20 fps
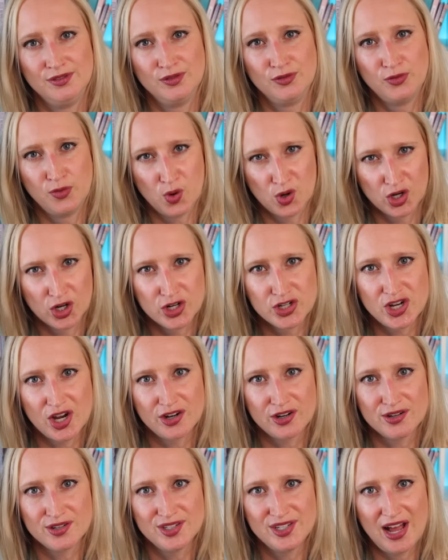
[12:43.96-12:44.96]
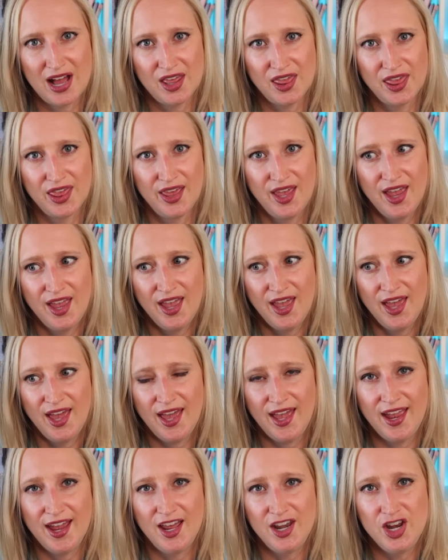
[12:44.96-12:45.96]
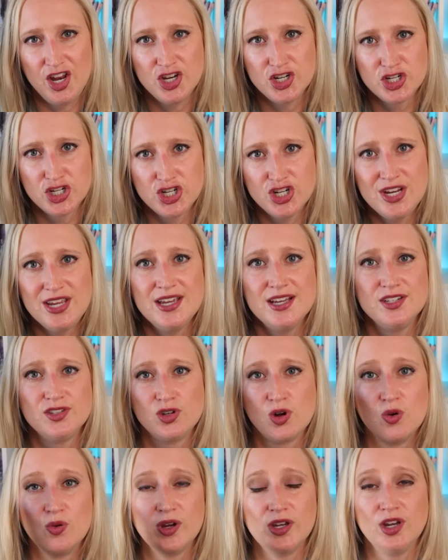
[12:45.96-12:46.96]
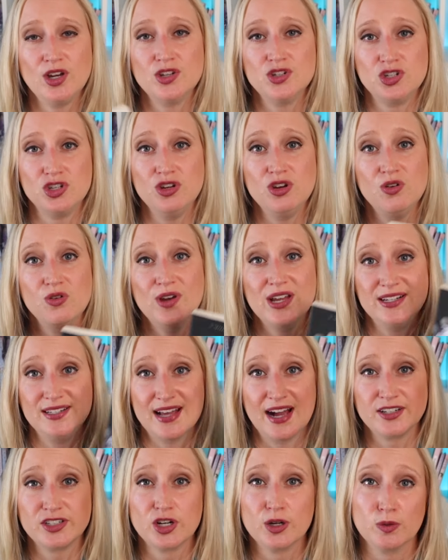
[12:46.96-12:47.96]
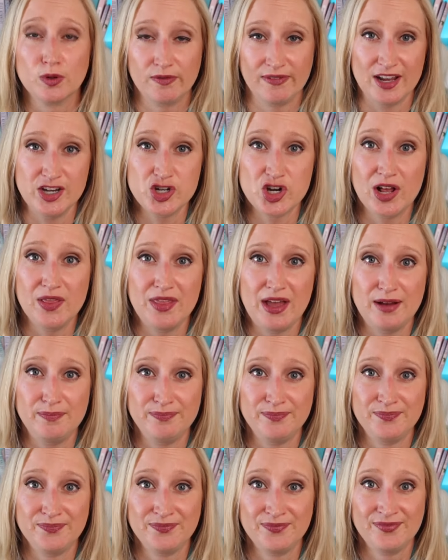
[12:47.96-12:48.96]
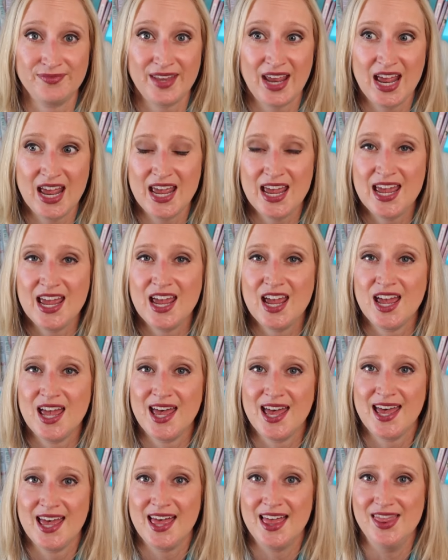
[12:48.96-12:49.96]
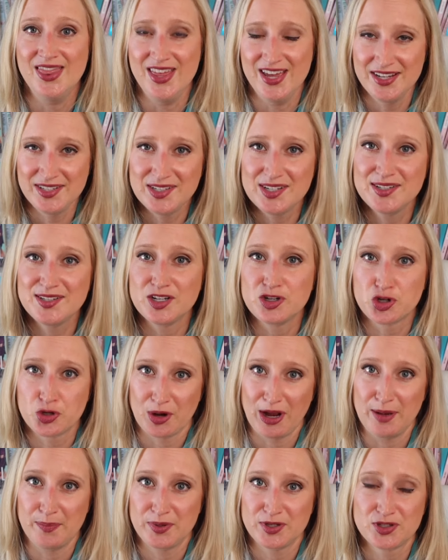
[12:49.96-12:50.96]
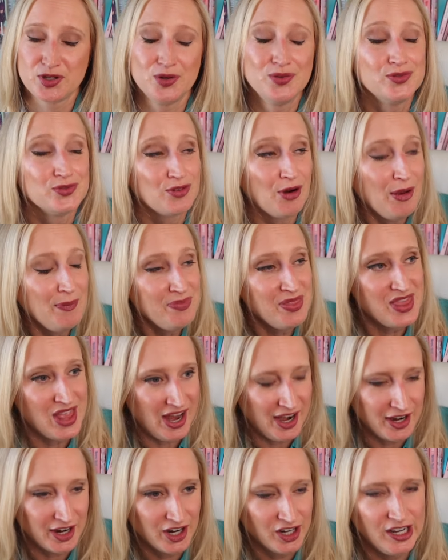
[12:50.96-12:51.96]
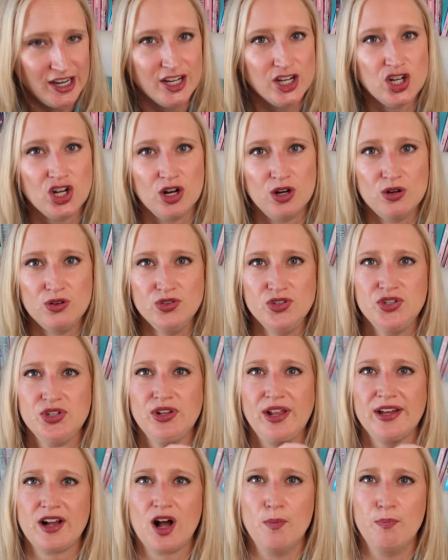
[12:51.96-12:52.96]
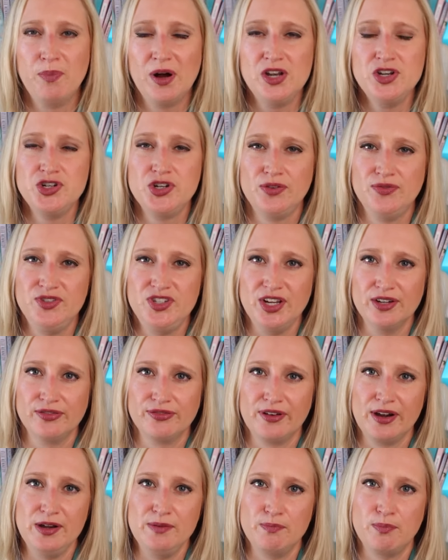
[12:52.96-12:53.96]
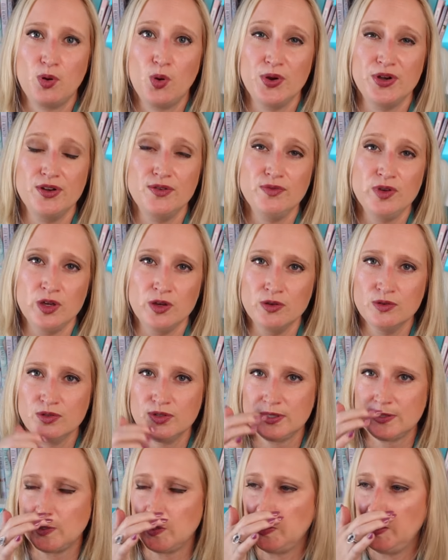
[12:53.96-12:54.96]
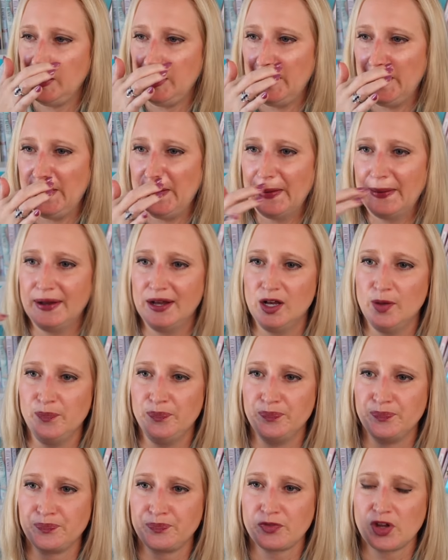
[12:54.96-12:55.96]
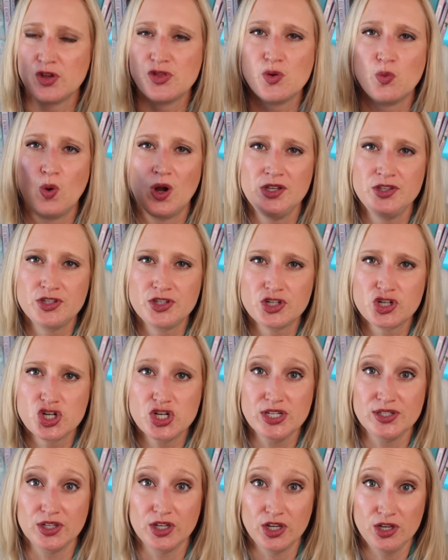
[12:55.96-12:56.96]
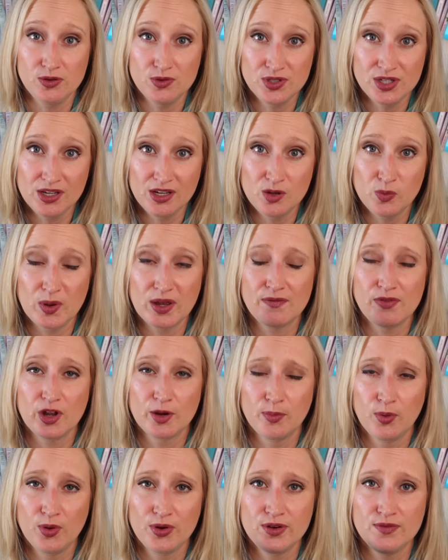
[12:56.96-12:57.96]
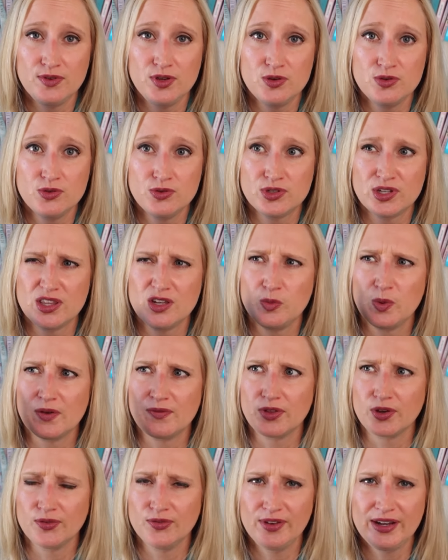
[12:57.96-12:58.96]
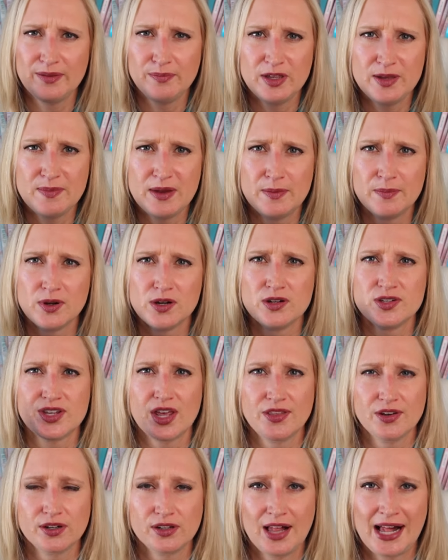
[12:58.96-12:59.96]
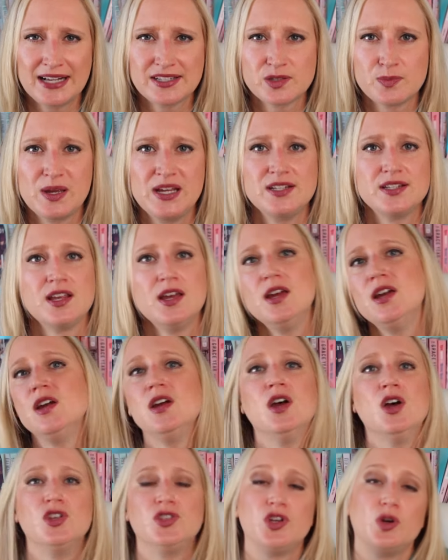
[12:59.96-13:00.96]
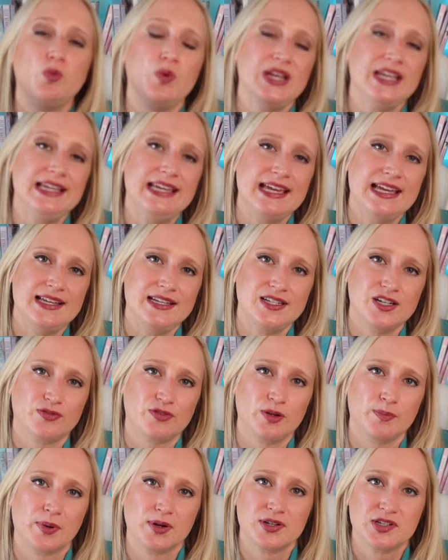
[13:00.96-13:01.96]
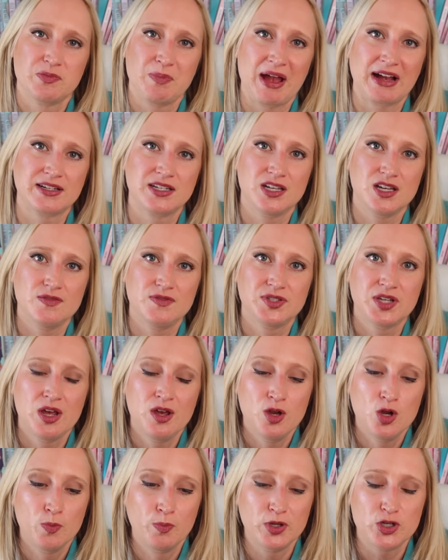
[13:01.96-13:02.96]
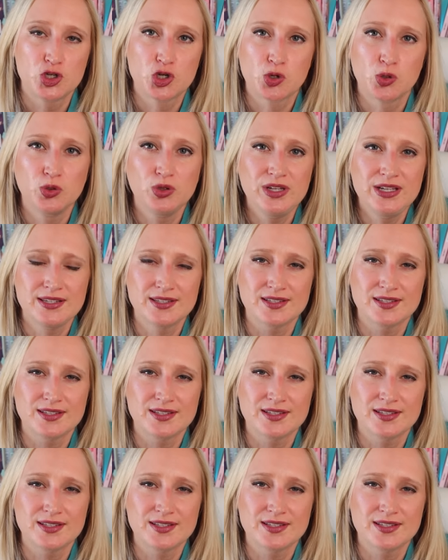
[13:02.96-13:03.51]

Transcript: for her daughter's death. And she is going to exact her revenge on them. This is a trip. So from there, it goes to like a bunch of different point of views. The ones she's accusing, we have their point of views. I think we have their family members, other classmates. So we get different perspectives, but truly